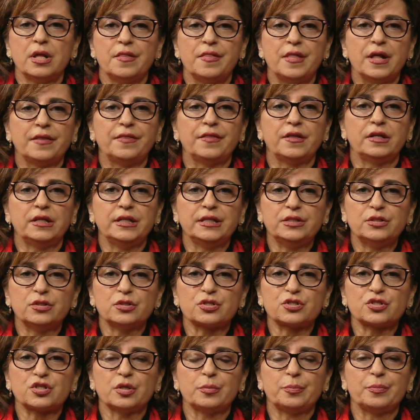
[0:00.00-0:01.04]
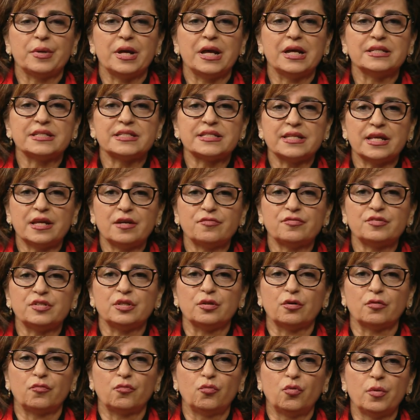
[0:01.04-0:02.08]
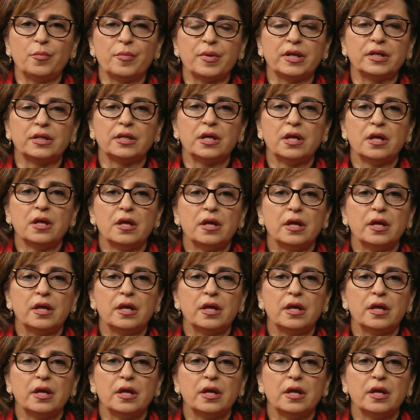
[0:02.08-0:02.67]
that the leadership and safety of women